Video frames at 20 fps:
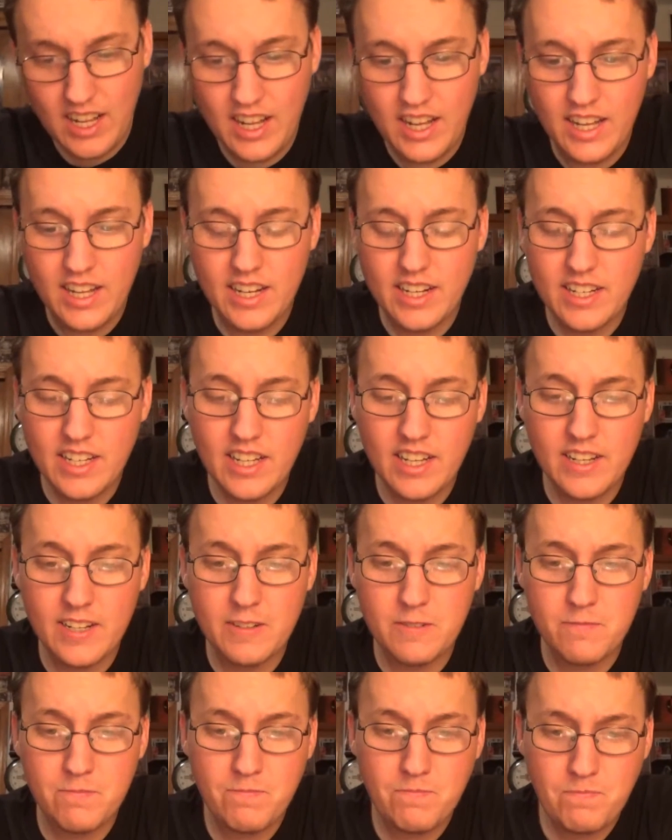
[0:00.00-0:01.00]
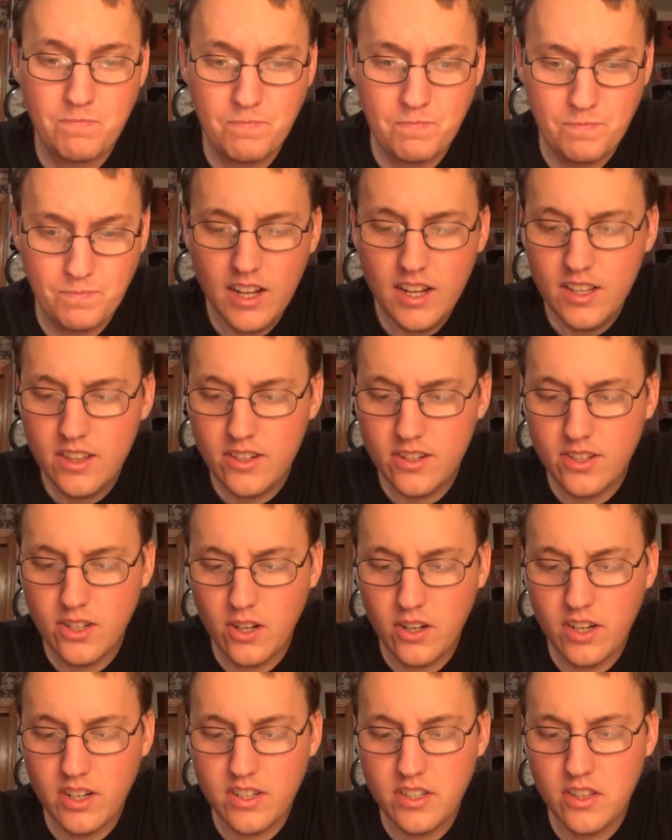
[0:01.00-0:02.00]
And then they're
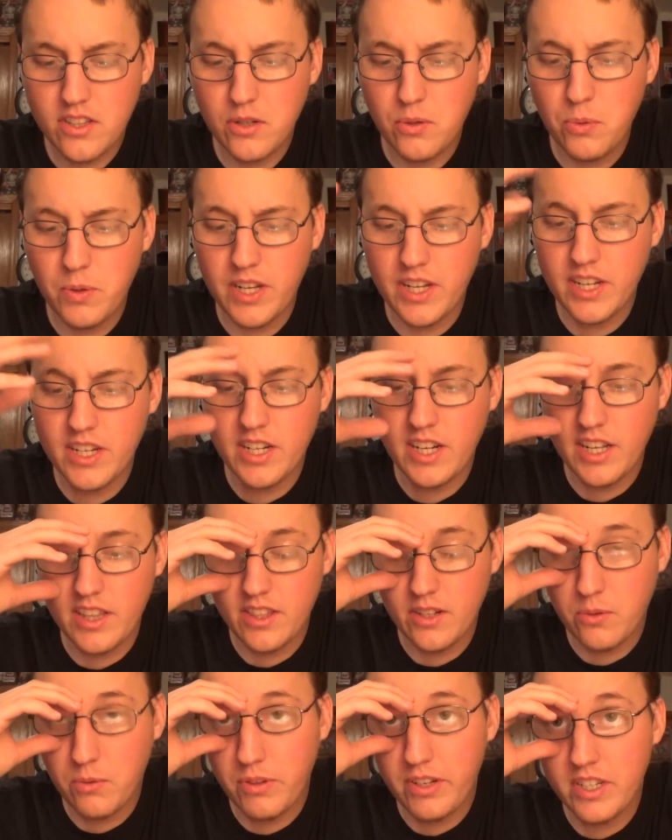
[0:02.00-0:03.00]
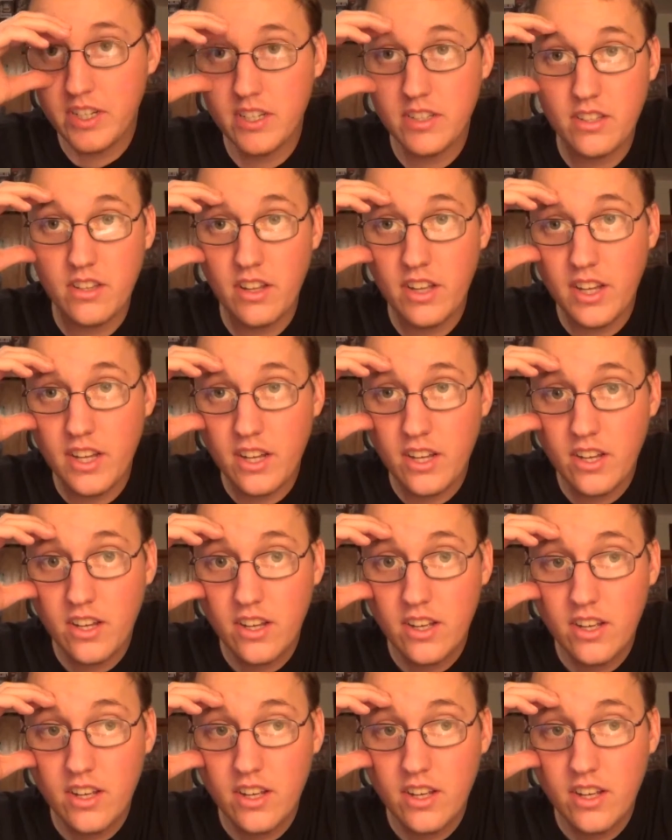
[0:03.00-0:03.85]
talking to the Queen, and the Queen is like,